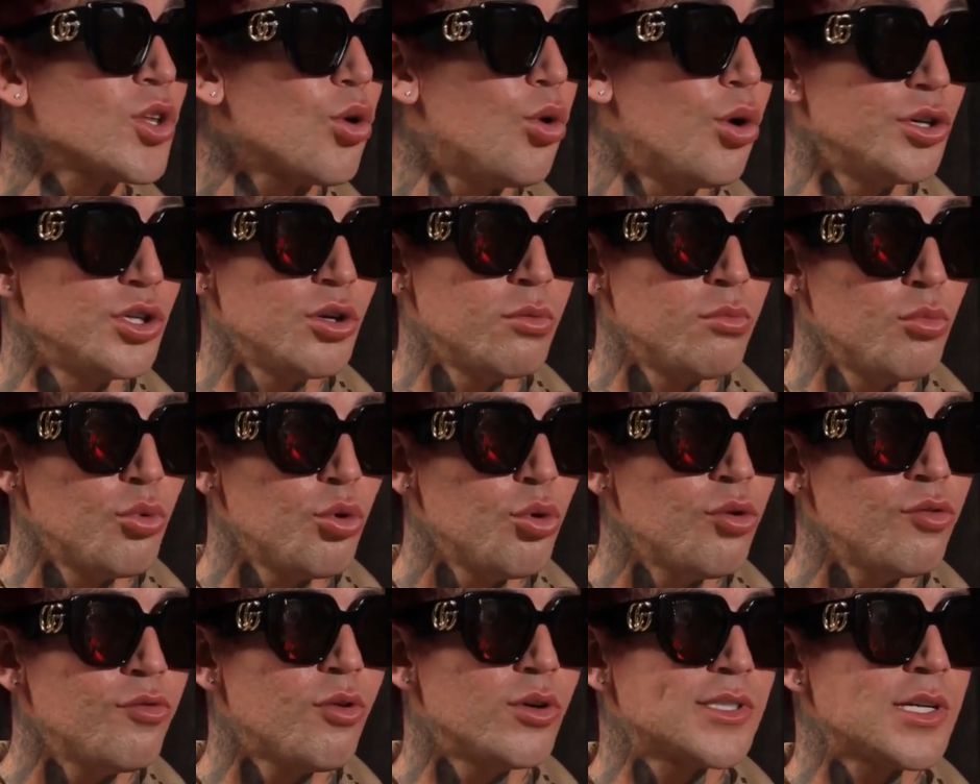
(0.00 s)
or you
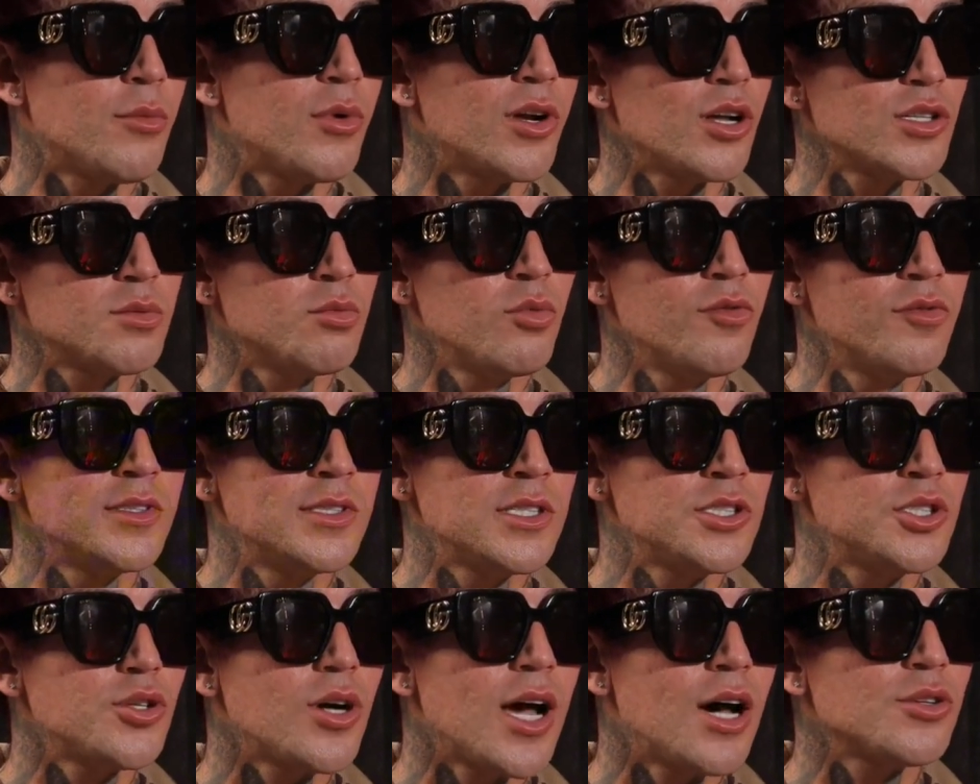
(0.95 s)
move, or someone else moves
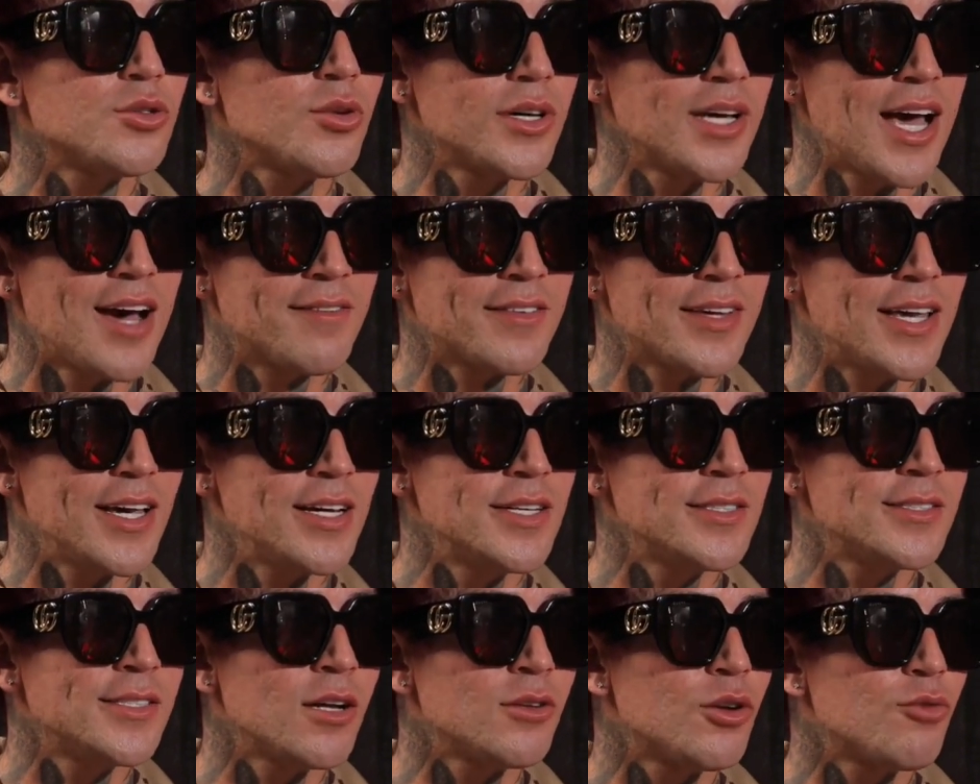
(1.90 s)
into your house, or you have
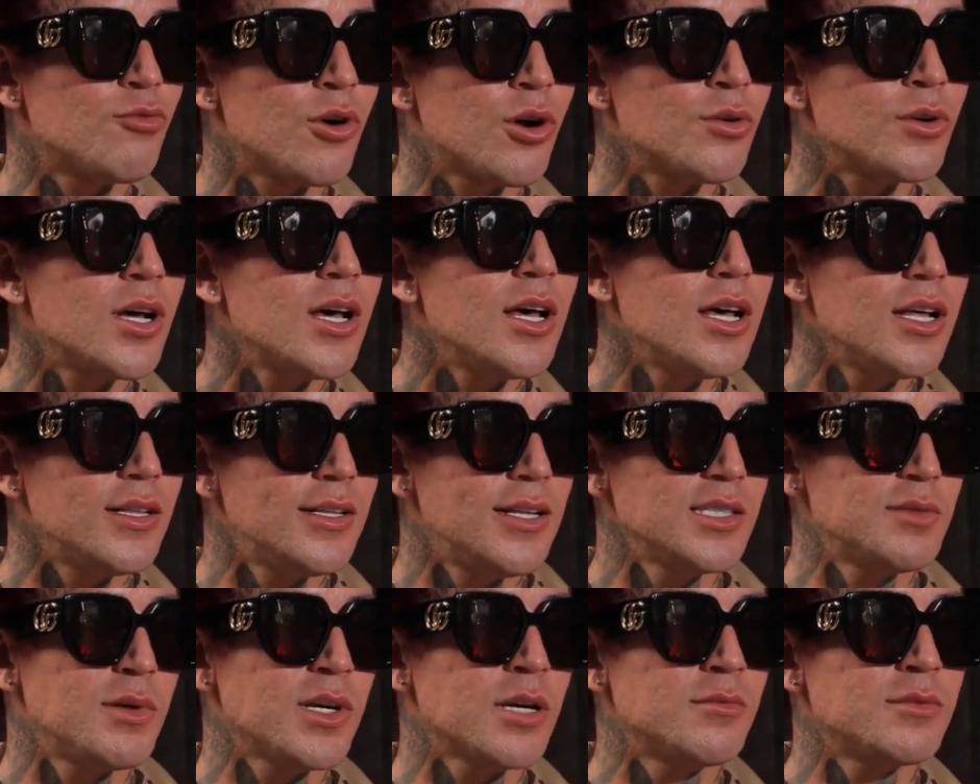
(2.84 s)
kids down the road.
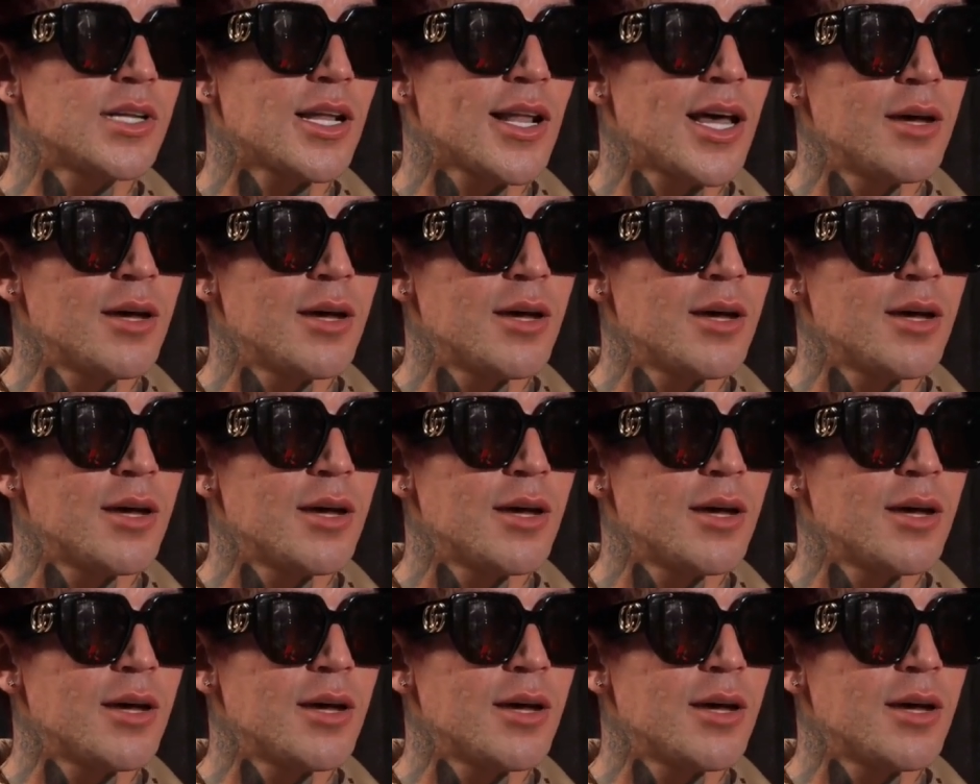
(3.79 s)
This becomes a